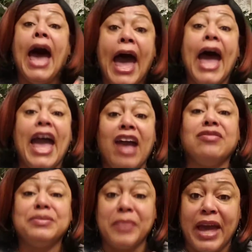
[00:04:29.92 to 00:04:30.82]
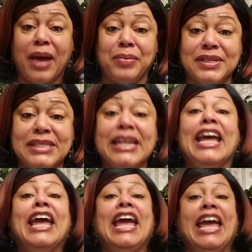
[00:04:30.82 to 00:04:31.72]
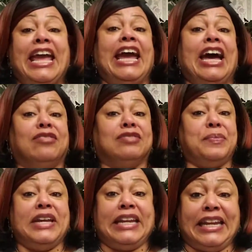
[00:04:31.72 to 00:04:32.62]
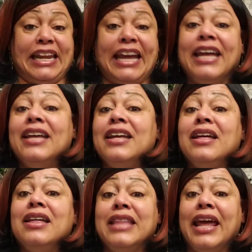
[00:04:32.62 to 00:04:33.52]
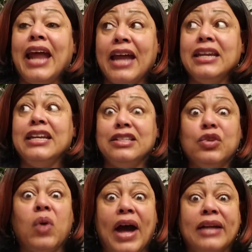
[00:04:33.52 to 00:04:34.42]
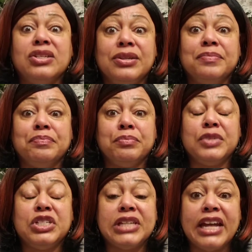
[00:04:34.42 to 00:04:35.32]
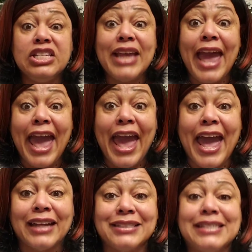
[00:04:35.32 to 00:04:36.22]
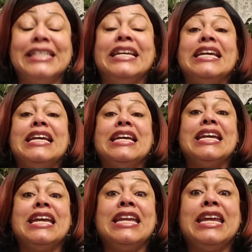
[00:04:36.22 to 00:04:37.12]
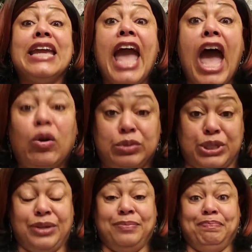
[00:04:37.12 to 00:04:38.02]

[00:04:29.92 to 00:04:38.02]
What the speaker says: I have some habits of spending that I need to watch, such as eating out.